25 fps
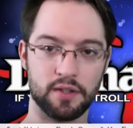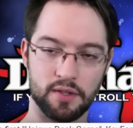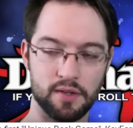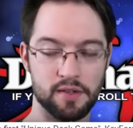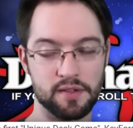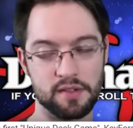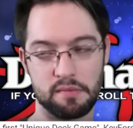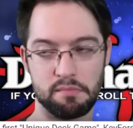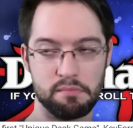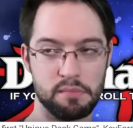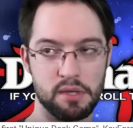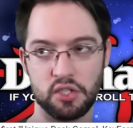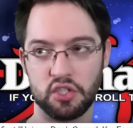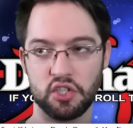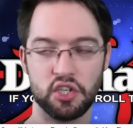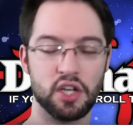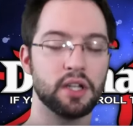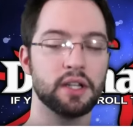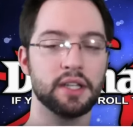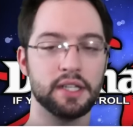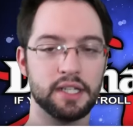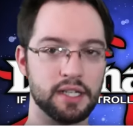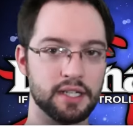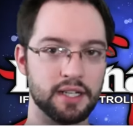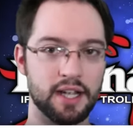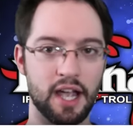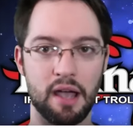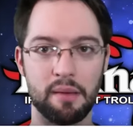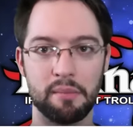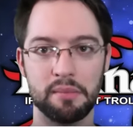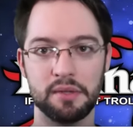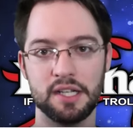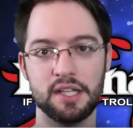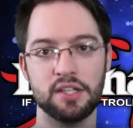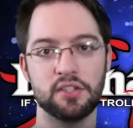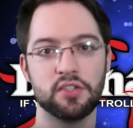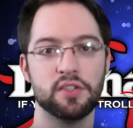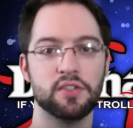There's a bajillion
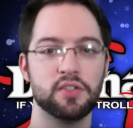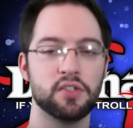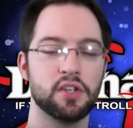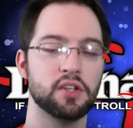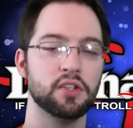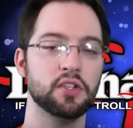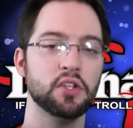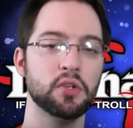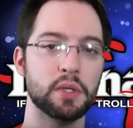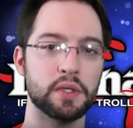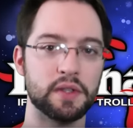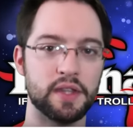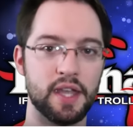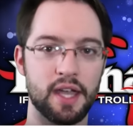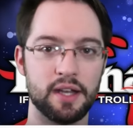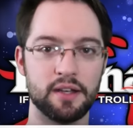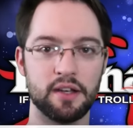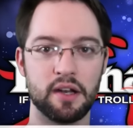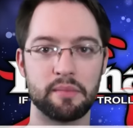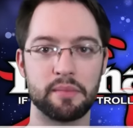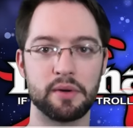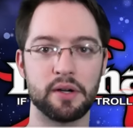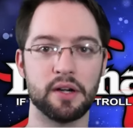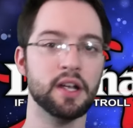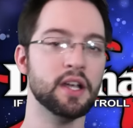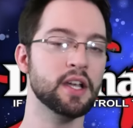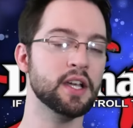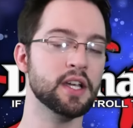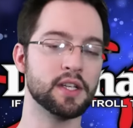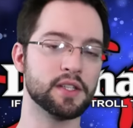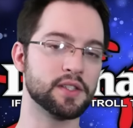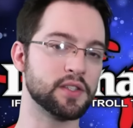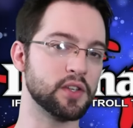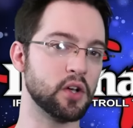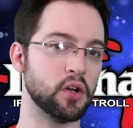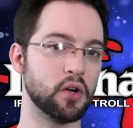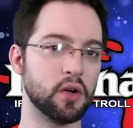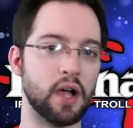combinations you can do with that number.
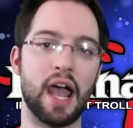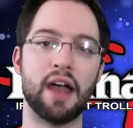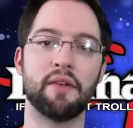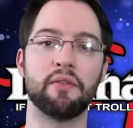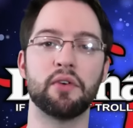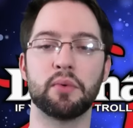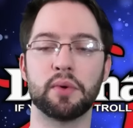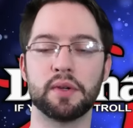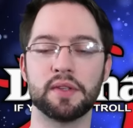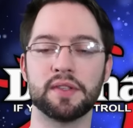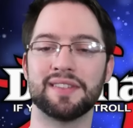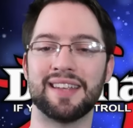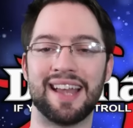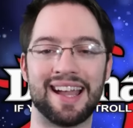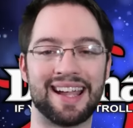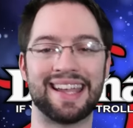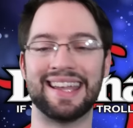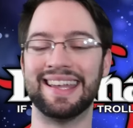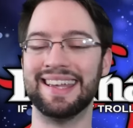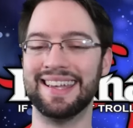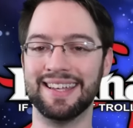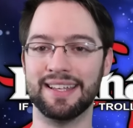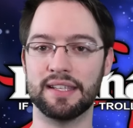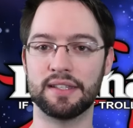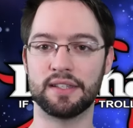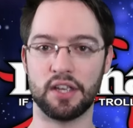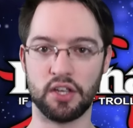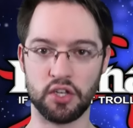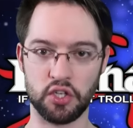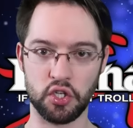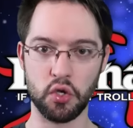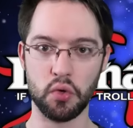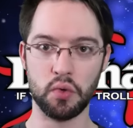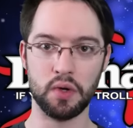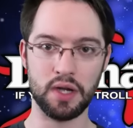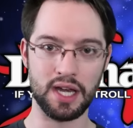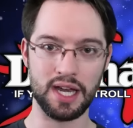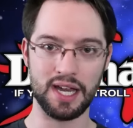So everyone's deck is
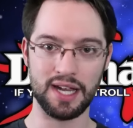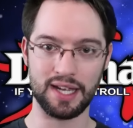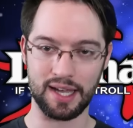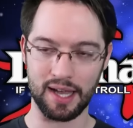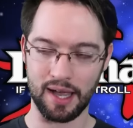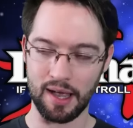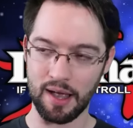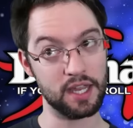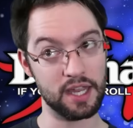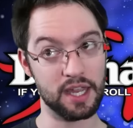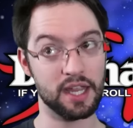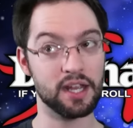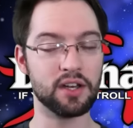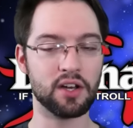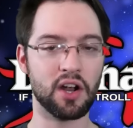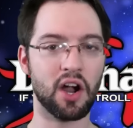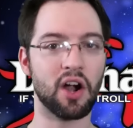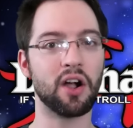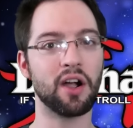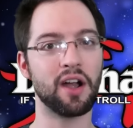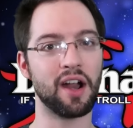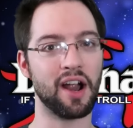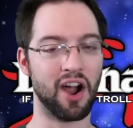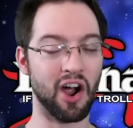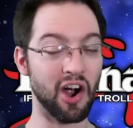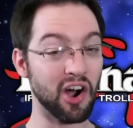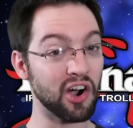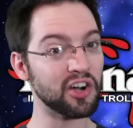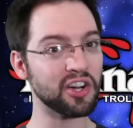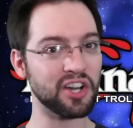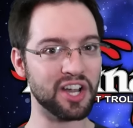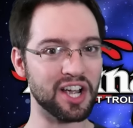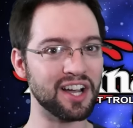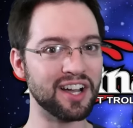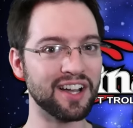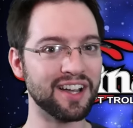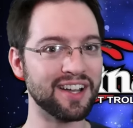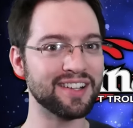unique in our
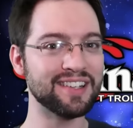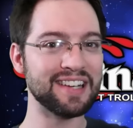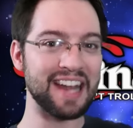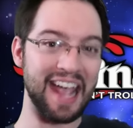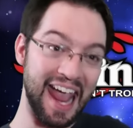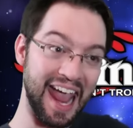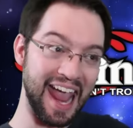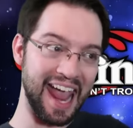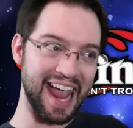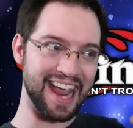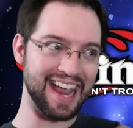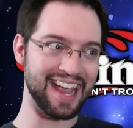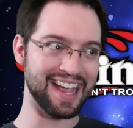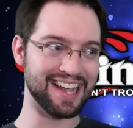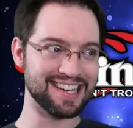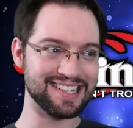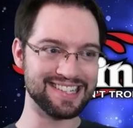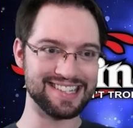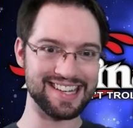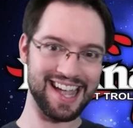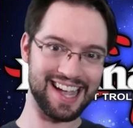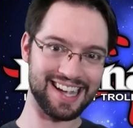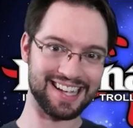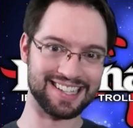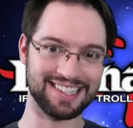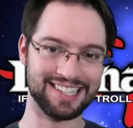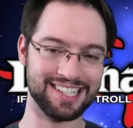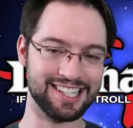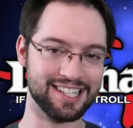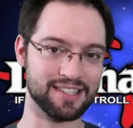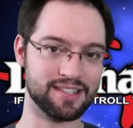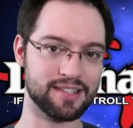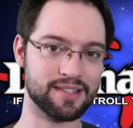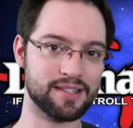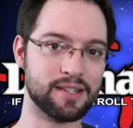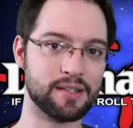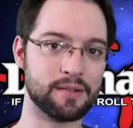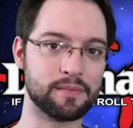Archon and deck
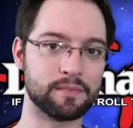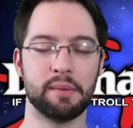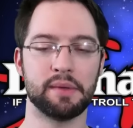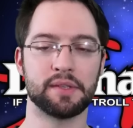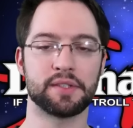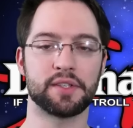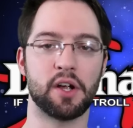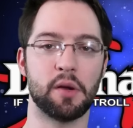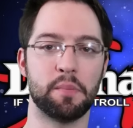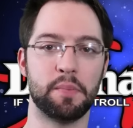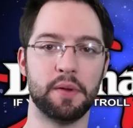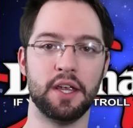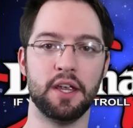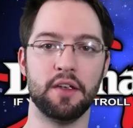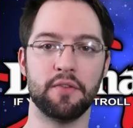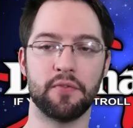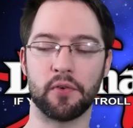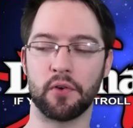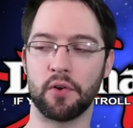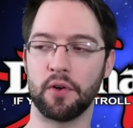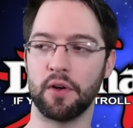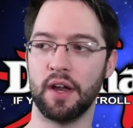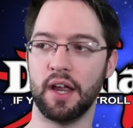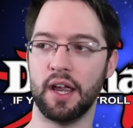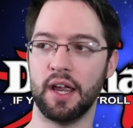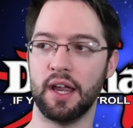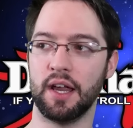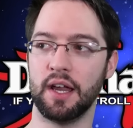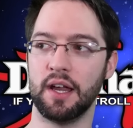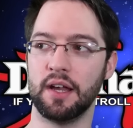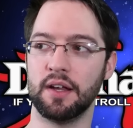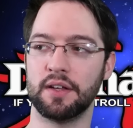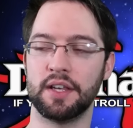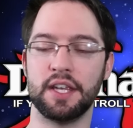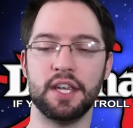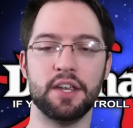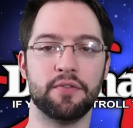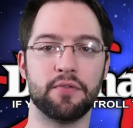list. MSRP for
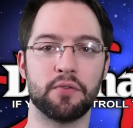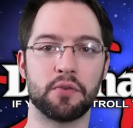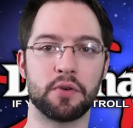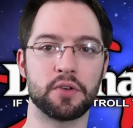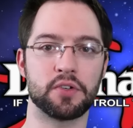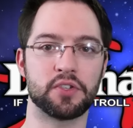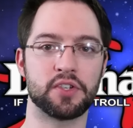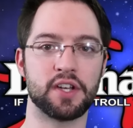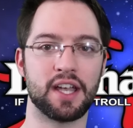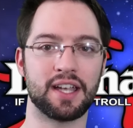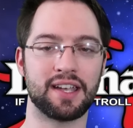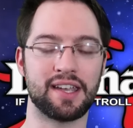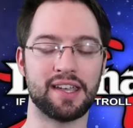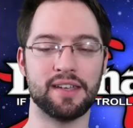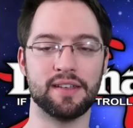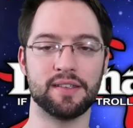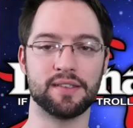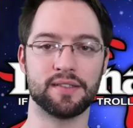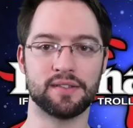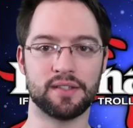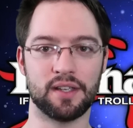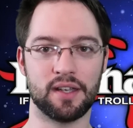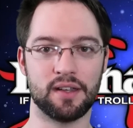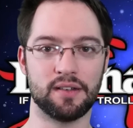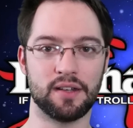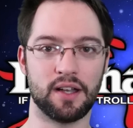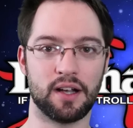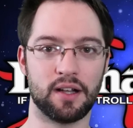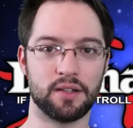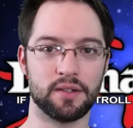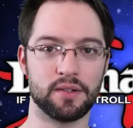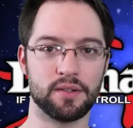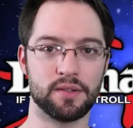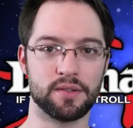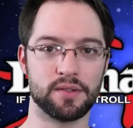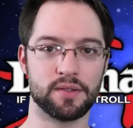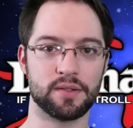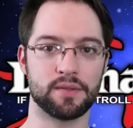a Keyforge deck is
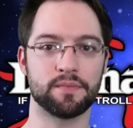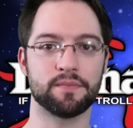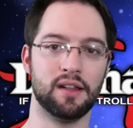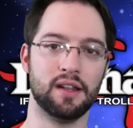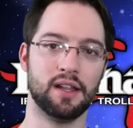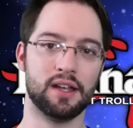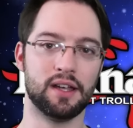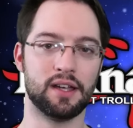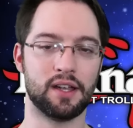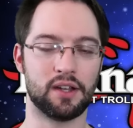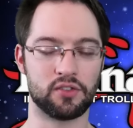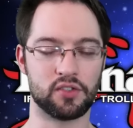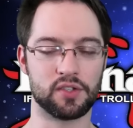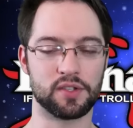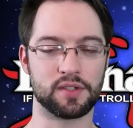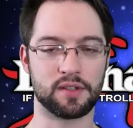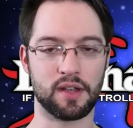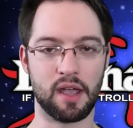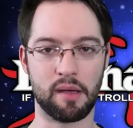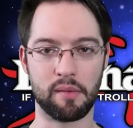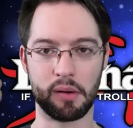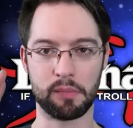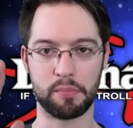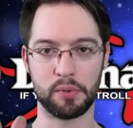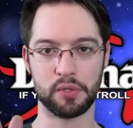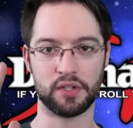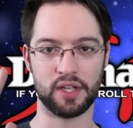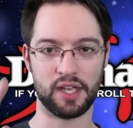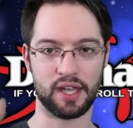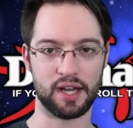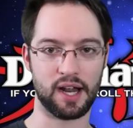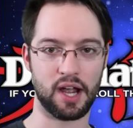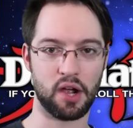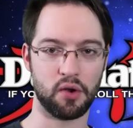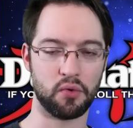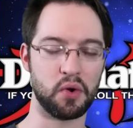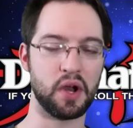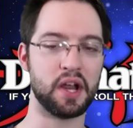$10. Well, uh, just, I'm gonna put
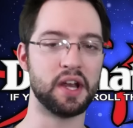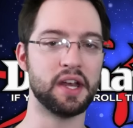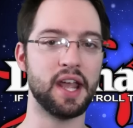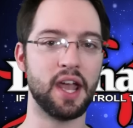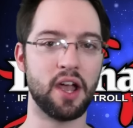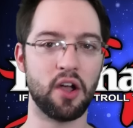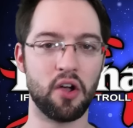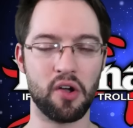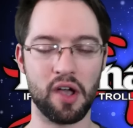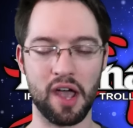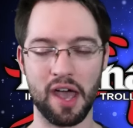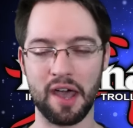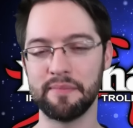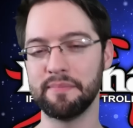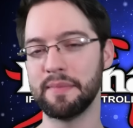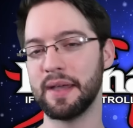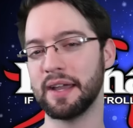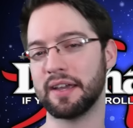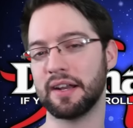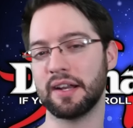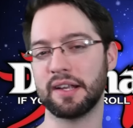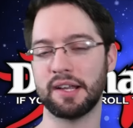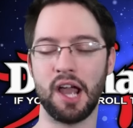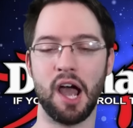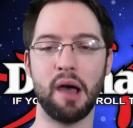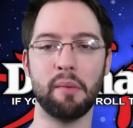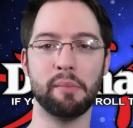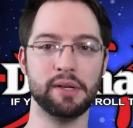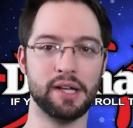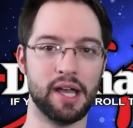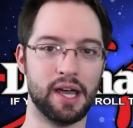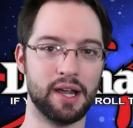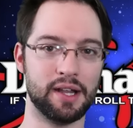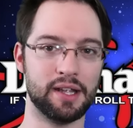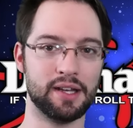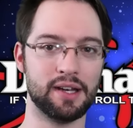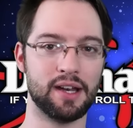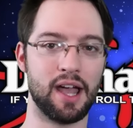that out right now. I'm not gonna comment
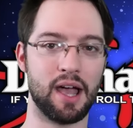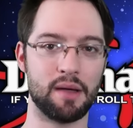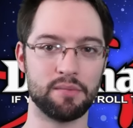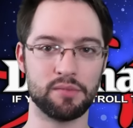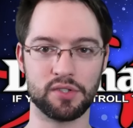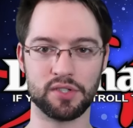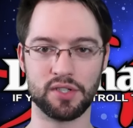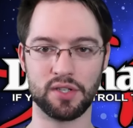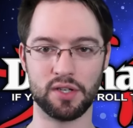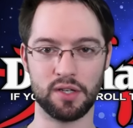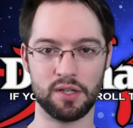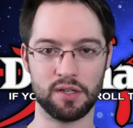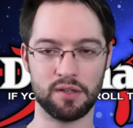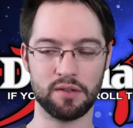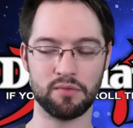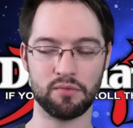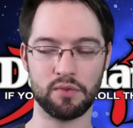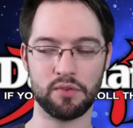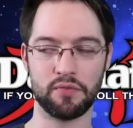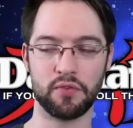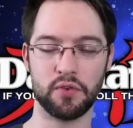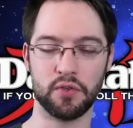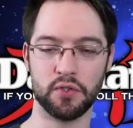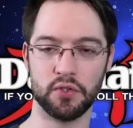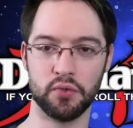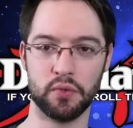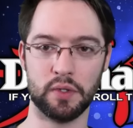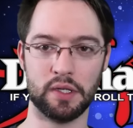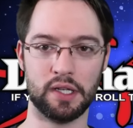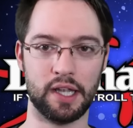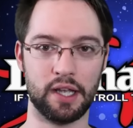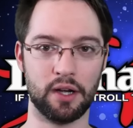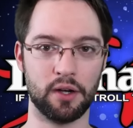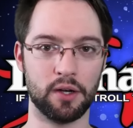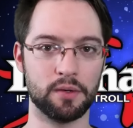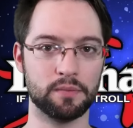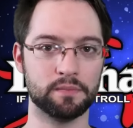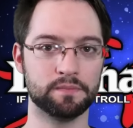on it. I'm just gonna refer to it
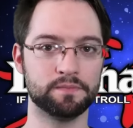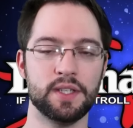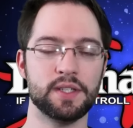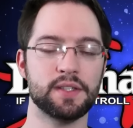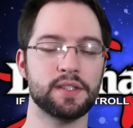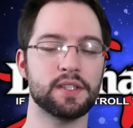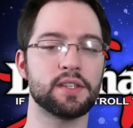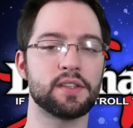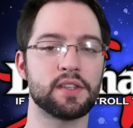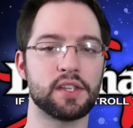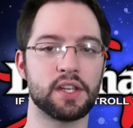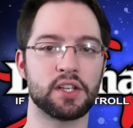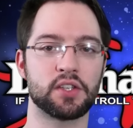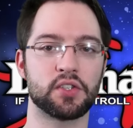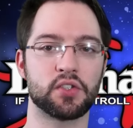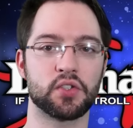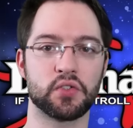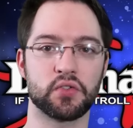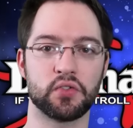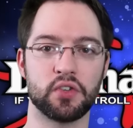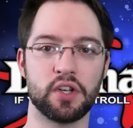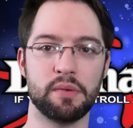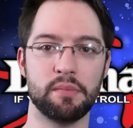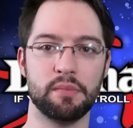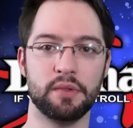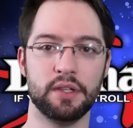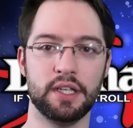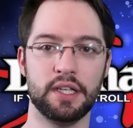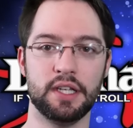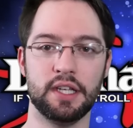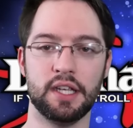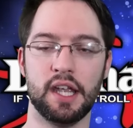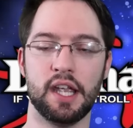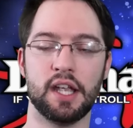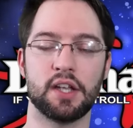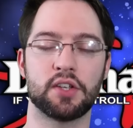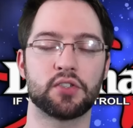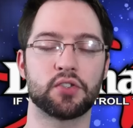later. This is an
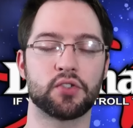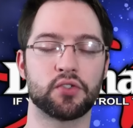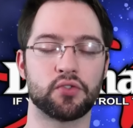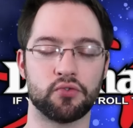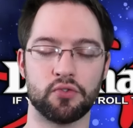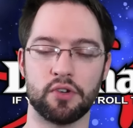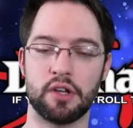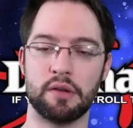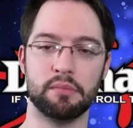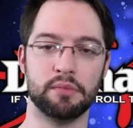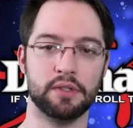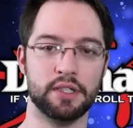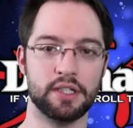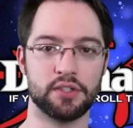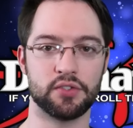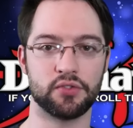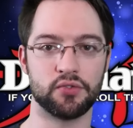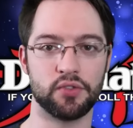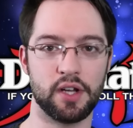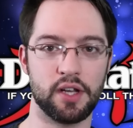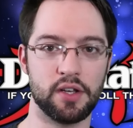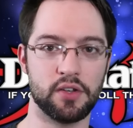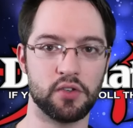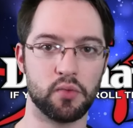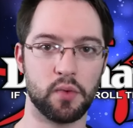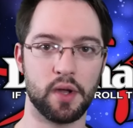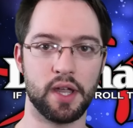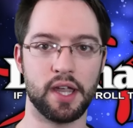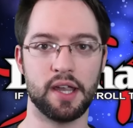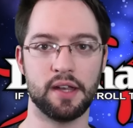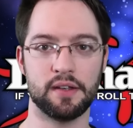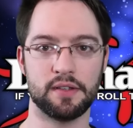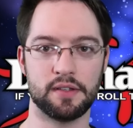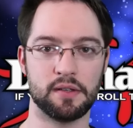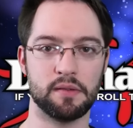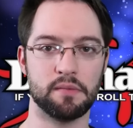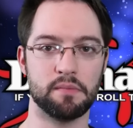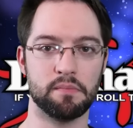extremely, extremely strange
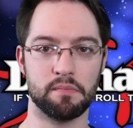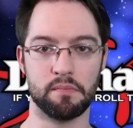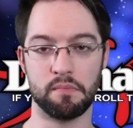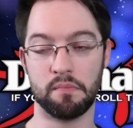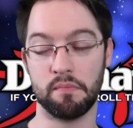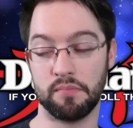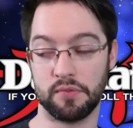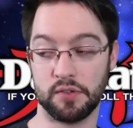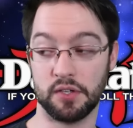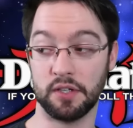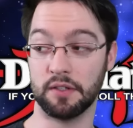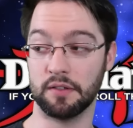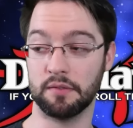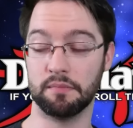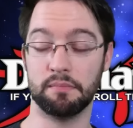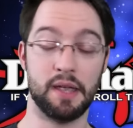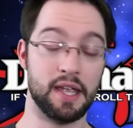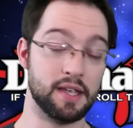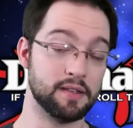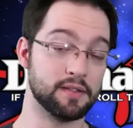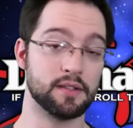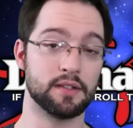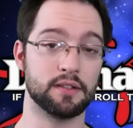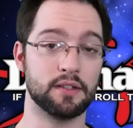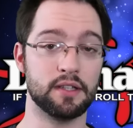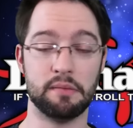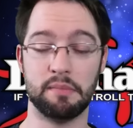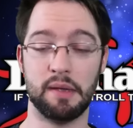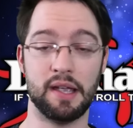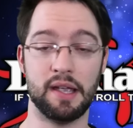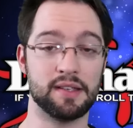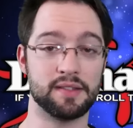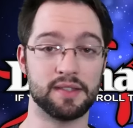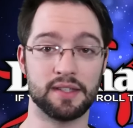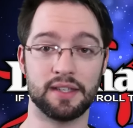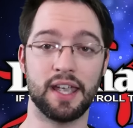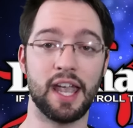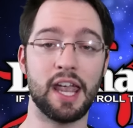way to, to basically
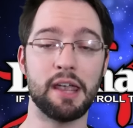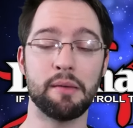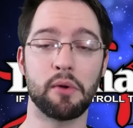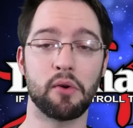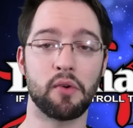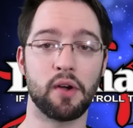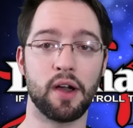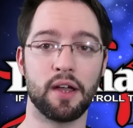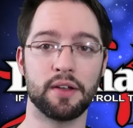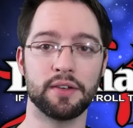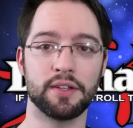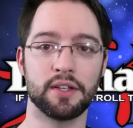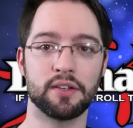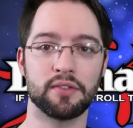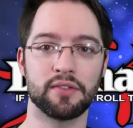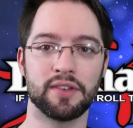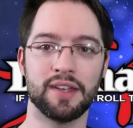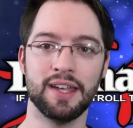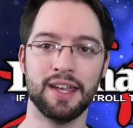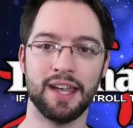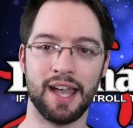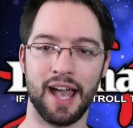base a game around of.